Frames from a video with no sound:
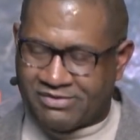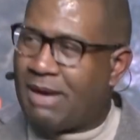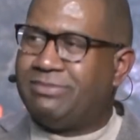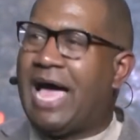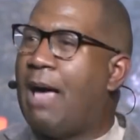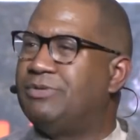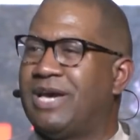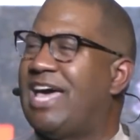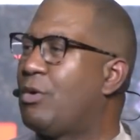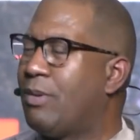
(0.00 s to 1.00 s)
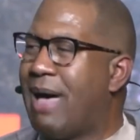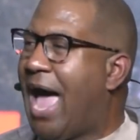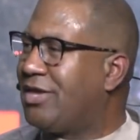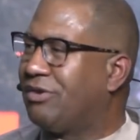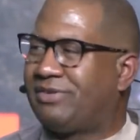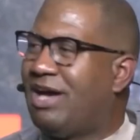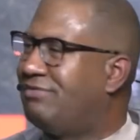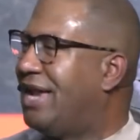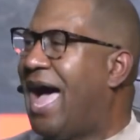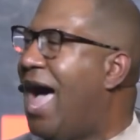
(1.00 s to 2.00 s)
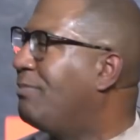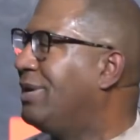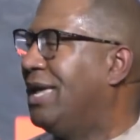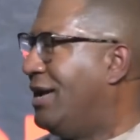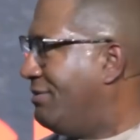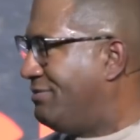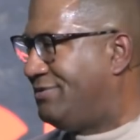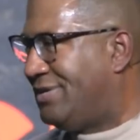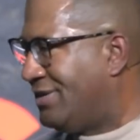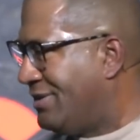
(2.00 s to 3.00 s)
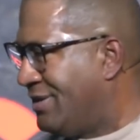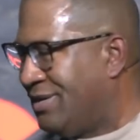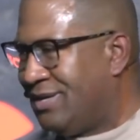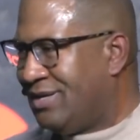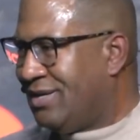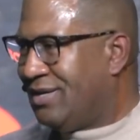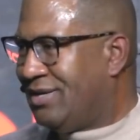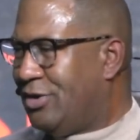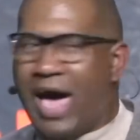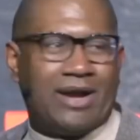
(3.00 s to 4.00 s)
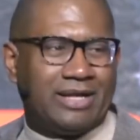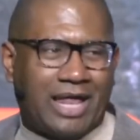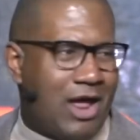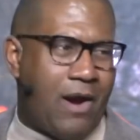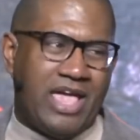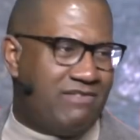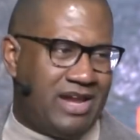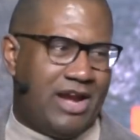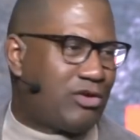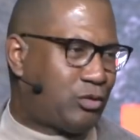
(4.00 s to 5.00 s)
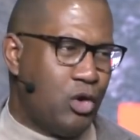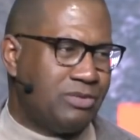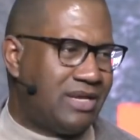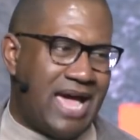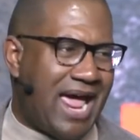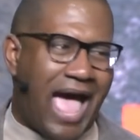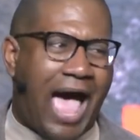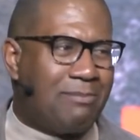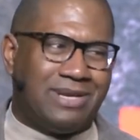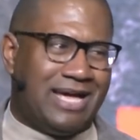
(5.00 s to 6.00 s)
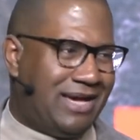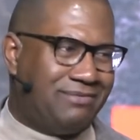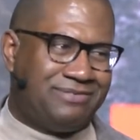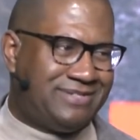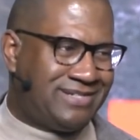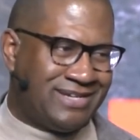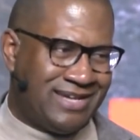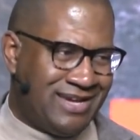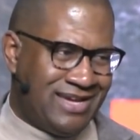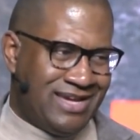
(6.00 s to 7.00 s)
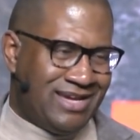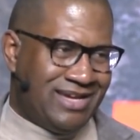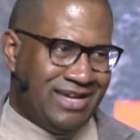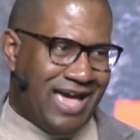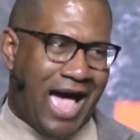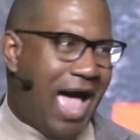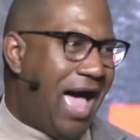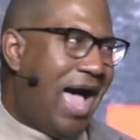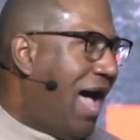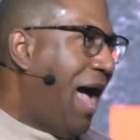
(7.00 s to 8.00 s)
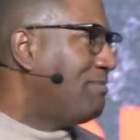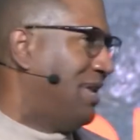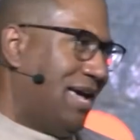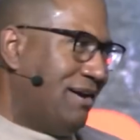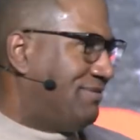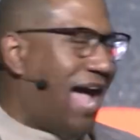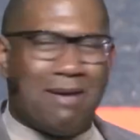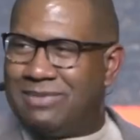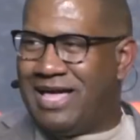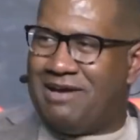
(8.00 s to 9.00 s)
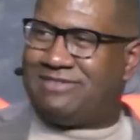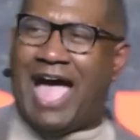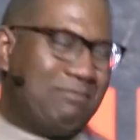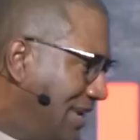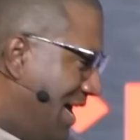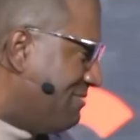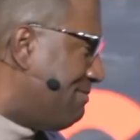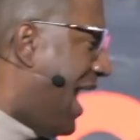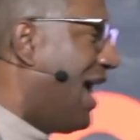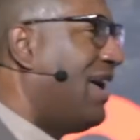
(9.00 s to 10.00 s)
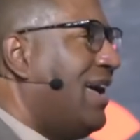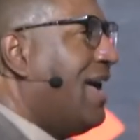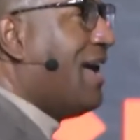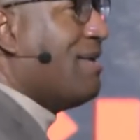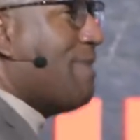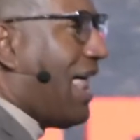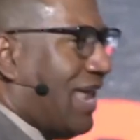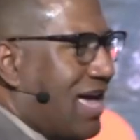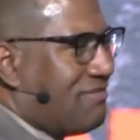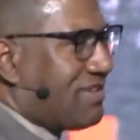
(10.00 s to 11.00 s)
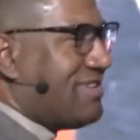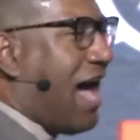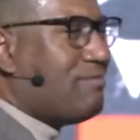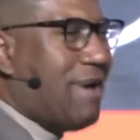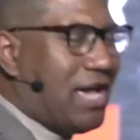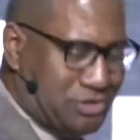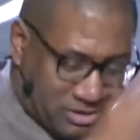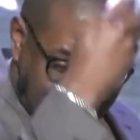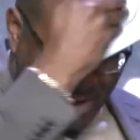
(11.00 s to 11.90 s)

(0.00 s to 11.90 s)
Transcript: Sometimes you gotta remind yourself that I'm loved. You ought to declare it even in this room today. I'm loved. I'm loved. I'm loved. I'm loved. My love is not measured